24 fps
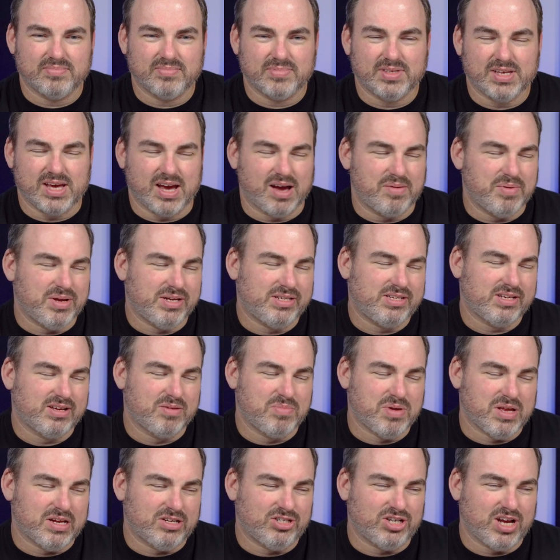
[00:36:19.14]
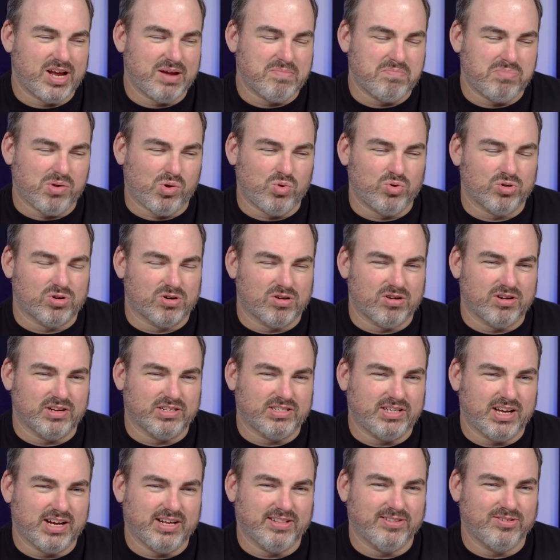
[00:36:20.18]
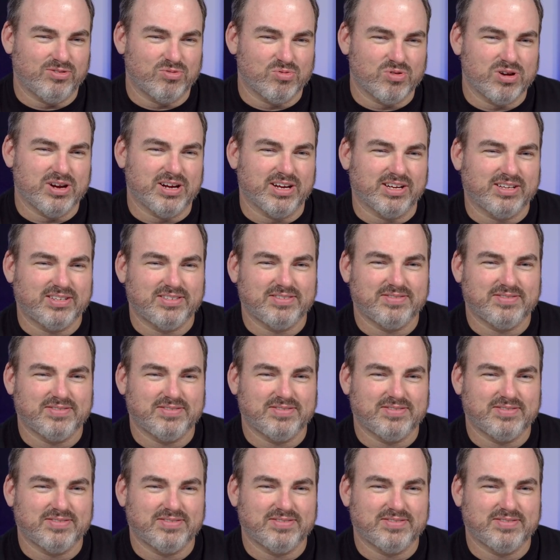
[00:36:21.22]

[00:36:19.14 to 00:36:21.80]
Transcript: Yeah, it's not going to be a giant boulder on a tiny little ring.